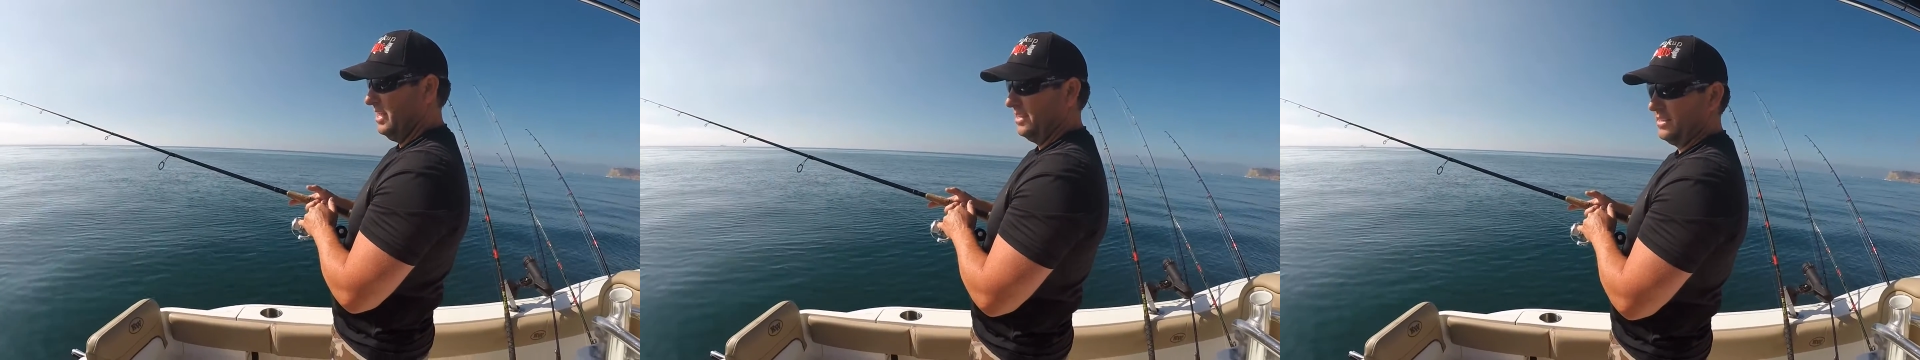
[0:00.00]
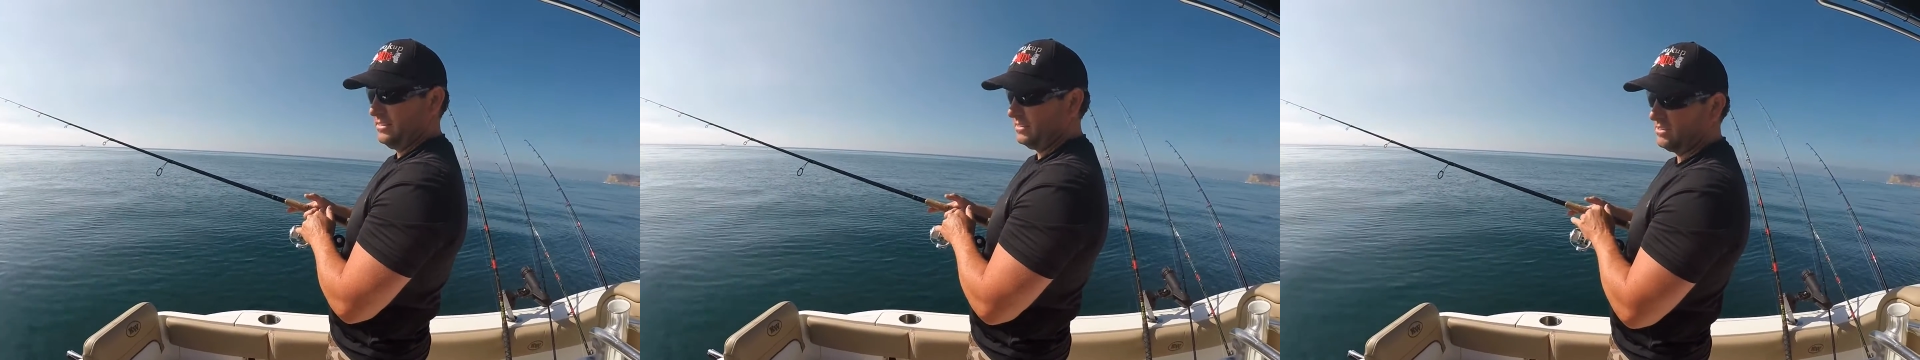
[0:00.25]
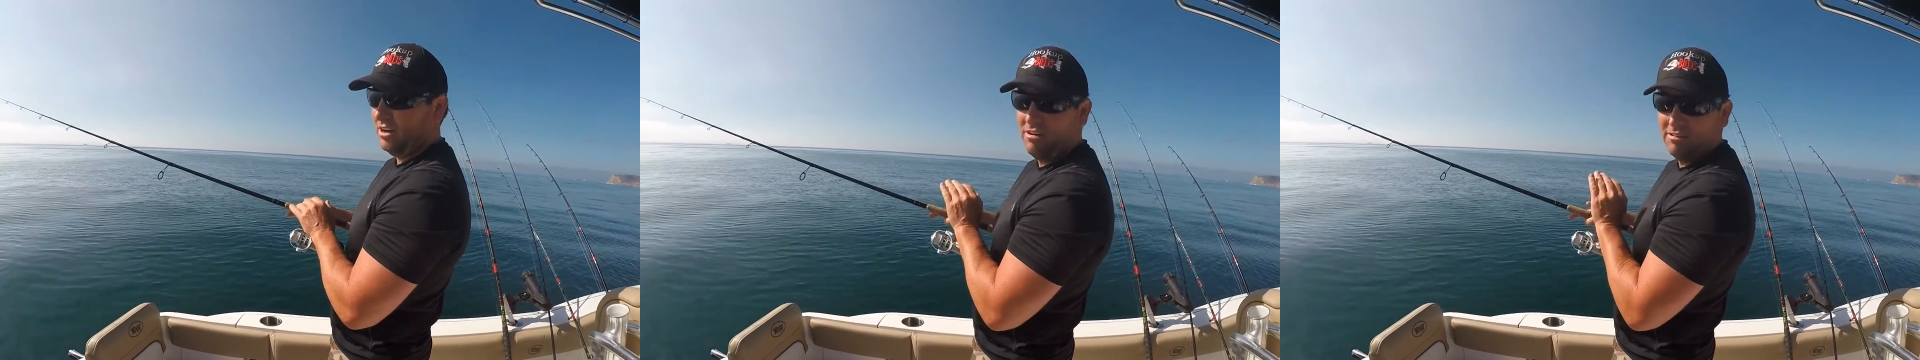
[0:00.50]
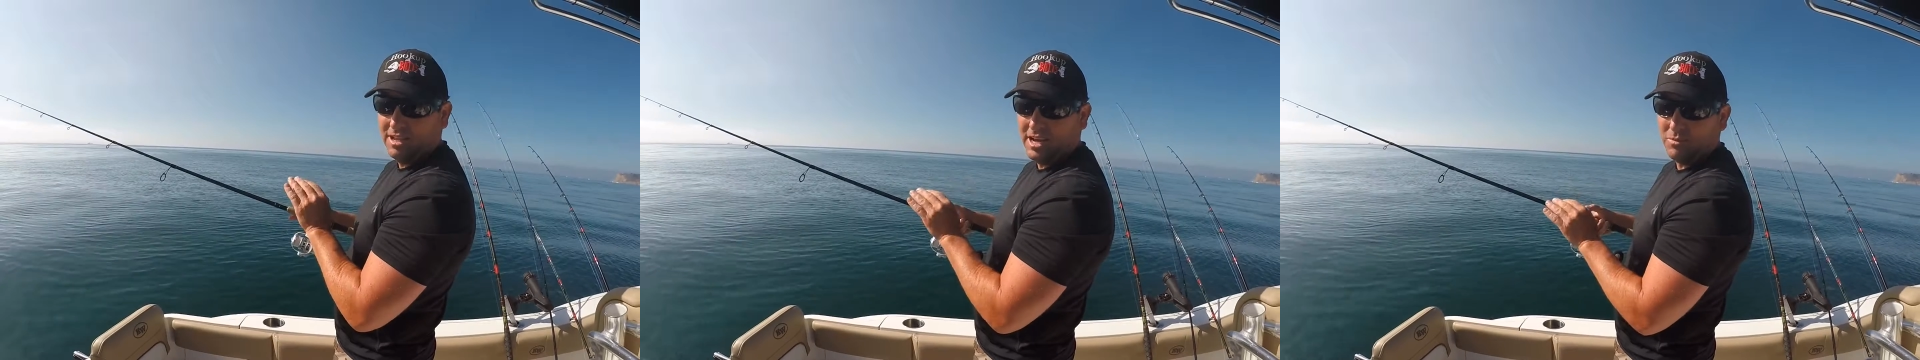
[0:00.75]
because it's
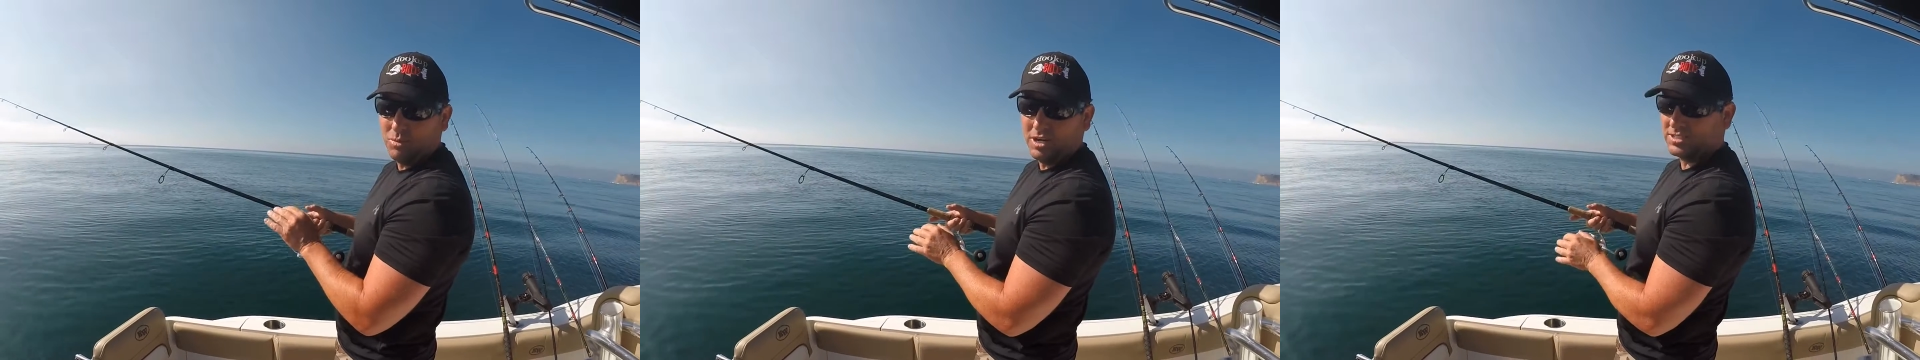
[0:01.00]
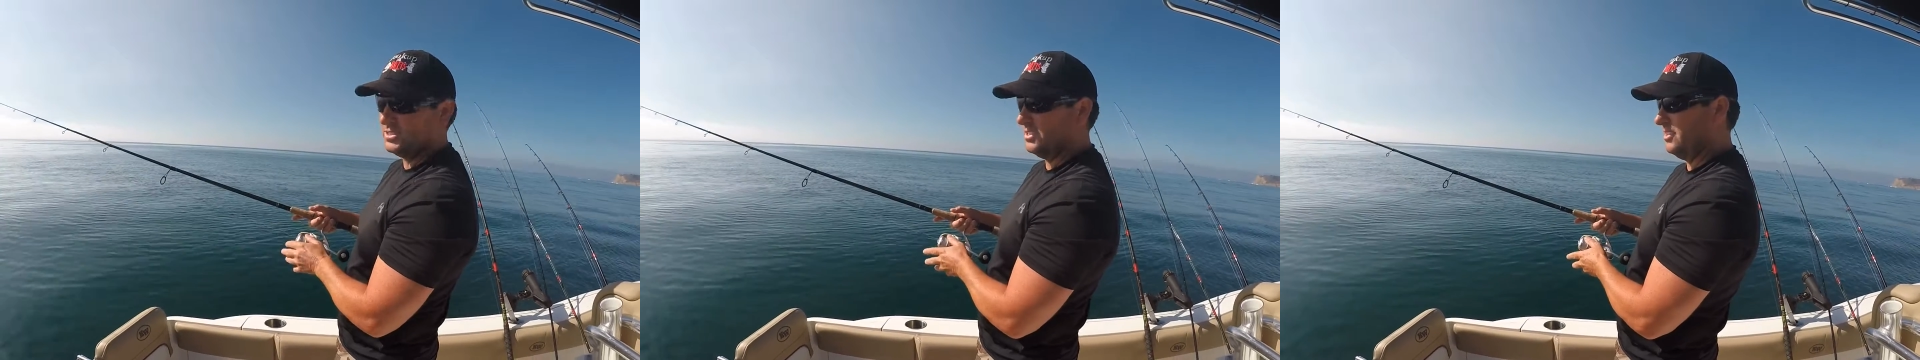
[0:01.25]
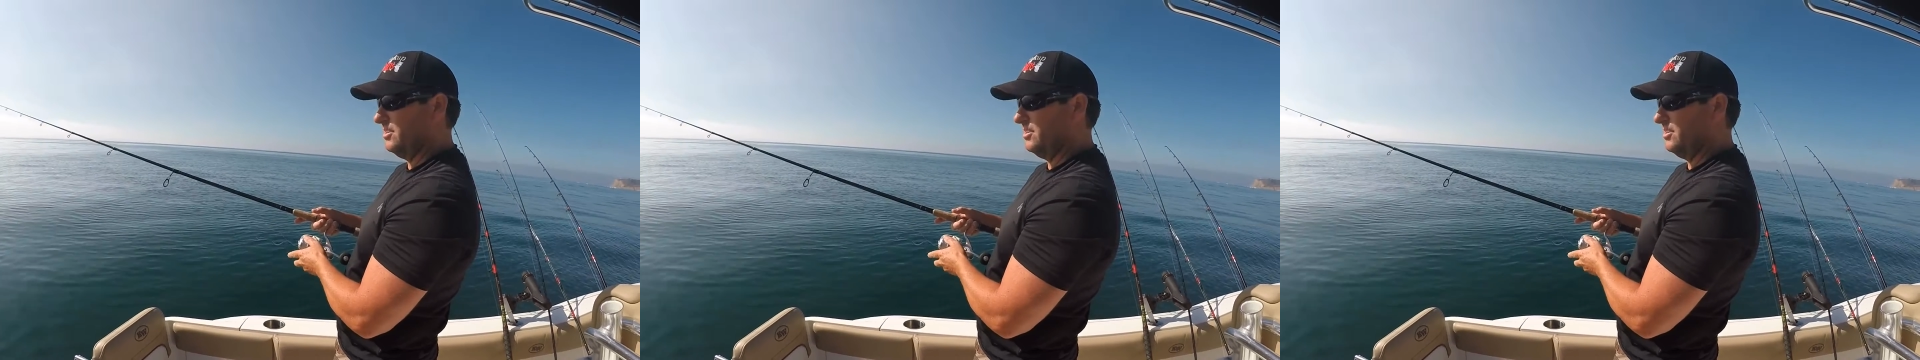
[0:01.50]
all line watching.